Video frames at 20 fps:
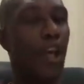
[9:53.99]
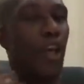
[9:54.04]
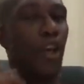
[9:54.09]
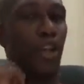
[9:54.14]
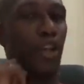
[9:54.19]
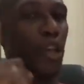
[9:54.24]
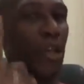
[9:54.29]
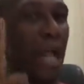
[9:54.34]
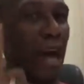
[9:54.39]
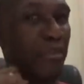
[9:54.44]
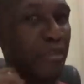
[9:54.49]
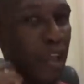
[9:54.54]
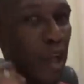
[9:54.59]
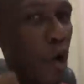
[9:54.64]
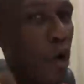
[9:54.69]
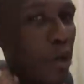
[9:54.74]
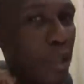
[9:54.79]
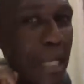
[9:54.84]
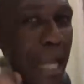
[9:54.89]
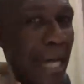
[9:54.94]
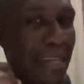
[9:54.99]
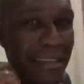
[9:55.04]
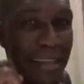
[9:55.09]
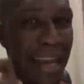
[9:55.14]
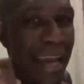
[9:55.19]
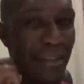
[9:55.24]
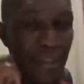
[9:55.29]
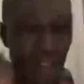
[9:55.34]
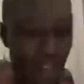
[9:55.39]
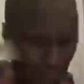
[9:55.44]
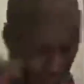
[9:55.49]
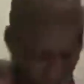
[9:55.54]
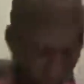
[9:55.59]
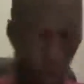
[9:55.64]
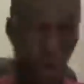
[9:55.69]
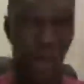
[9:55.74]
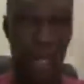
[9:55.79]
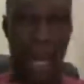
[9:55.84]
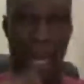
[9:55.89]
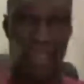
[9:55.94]
You should have told us,
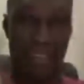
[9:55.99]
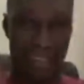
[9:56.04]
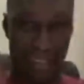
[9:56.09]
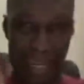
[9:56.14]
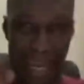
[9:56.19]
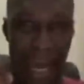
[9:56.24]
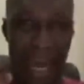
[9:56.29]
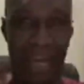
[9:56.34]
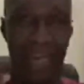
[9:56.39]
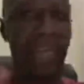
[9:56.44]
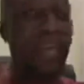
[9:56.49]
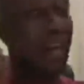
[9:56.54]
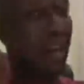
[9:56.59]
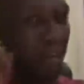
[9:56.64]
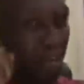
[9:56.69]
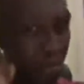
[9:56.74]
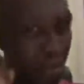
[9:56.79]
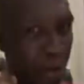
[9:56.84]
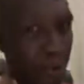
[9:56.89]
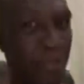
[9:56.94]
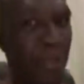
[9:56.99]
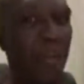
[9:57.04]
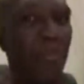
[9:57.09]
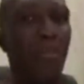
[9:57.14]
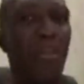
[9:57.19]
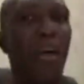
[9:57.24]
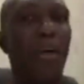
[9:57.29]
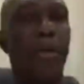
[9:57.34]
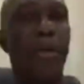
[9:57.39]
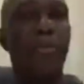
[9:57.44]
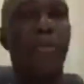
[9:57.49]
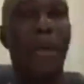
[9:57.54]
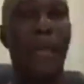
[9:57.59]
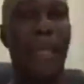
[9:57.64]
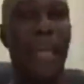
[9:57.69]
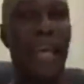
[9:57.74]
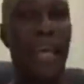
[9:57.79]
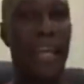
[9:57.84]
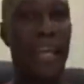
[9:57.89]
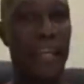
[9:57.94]
told us that from the very
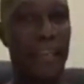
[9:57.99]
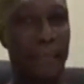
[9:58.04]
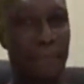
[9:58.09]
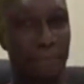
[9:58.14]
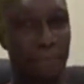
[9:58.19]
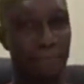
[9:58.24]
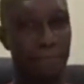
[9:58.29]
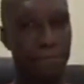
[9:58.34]
beginning.